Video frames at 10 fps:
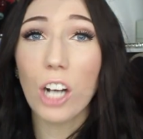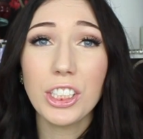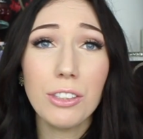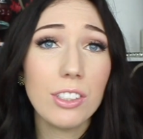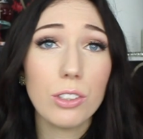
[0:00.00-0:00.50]
I
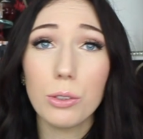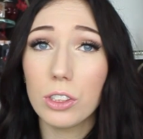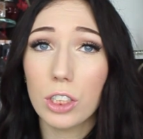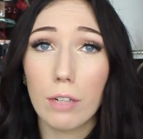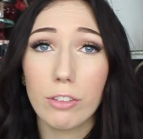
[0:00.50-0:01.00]
use this all
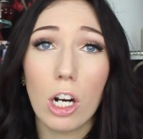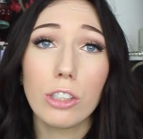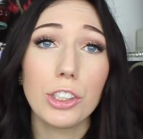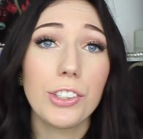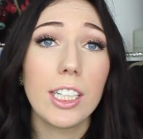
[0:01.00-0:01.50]
the time for
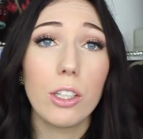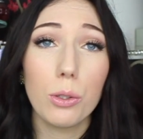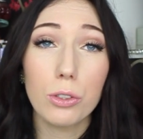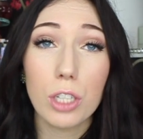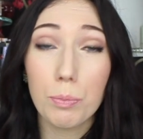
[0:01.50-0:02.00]
contouring and
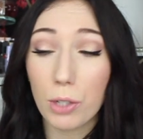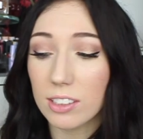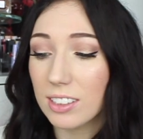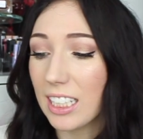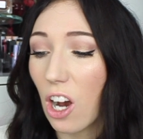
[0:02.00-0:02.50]
also
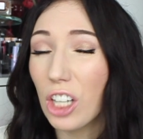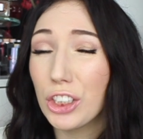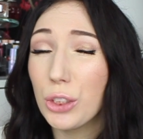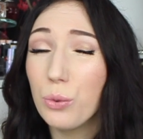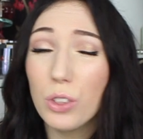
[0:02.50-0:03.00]
bronzing. I
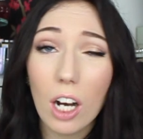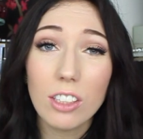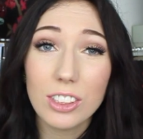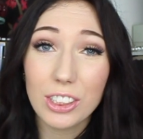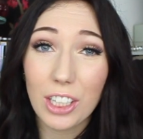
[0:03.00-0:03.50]
do
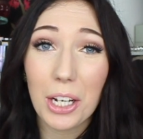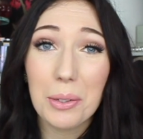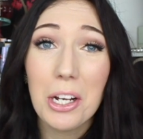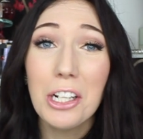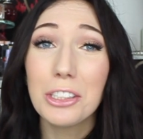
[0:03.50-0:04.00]
not
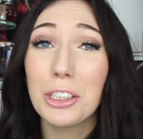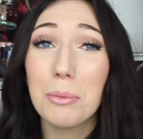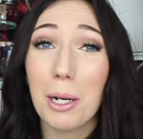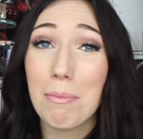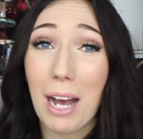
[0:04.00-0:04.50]
go
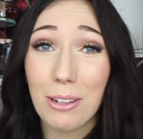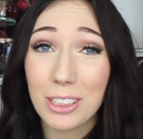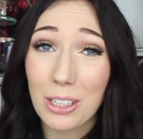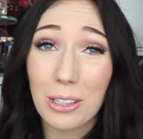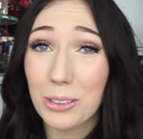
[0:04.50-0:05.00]
to my
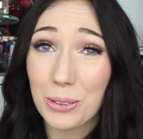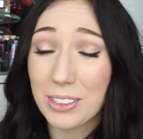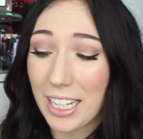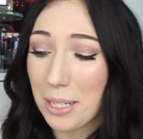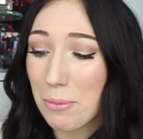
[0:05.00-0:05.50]
powder
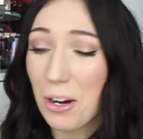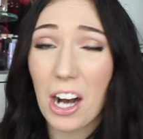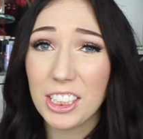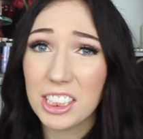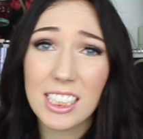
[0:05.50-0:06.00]
contours anymore.
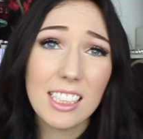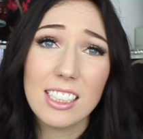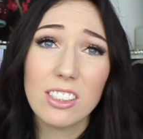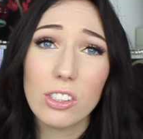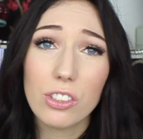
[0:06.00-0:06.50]
I just think
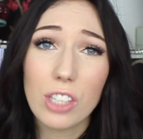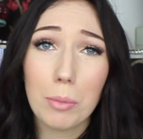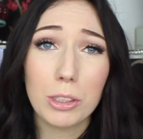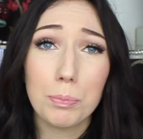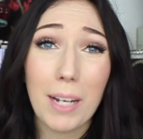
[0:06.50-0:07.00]
this looks
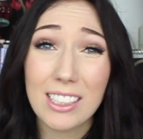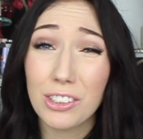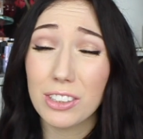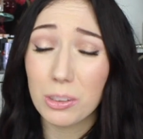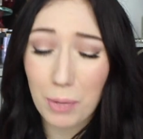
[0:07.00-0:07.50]
so much
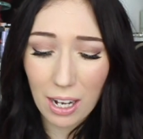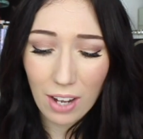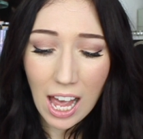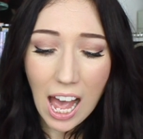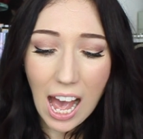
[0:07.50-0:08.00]
better as well,